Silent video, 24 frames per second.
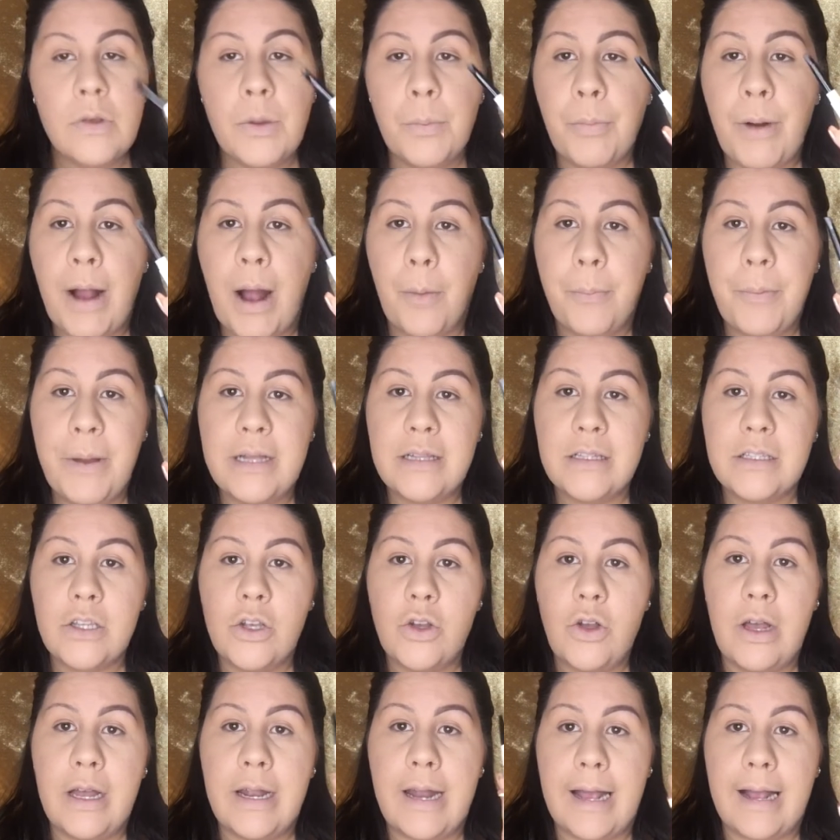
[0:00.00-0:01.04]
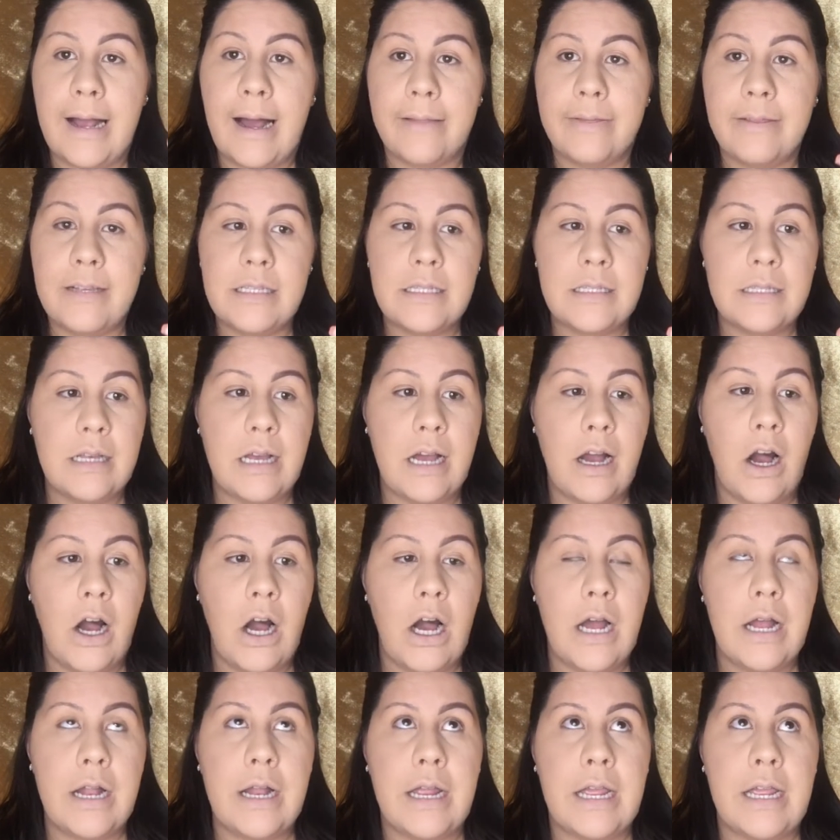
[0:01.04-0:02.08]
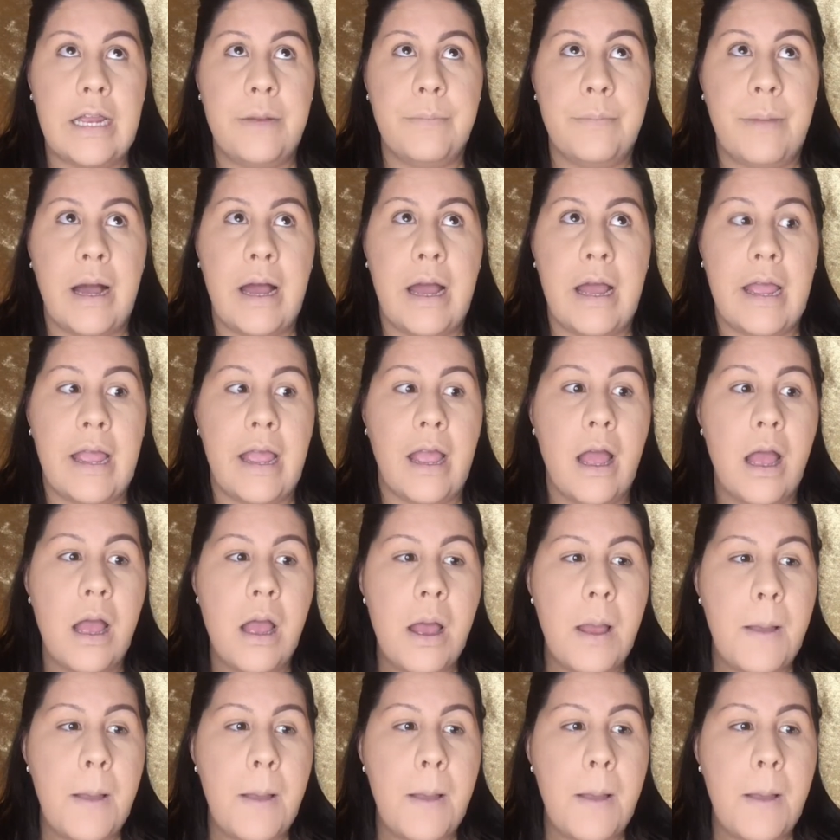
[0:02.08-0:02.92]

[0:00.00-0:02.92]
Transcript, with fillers: brow pencil, and I got this in my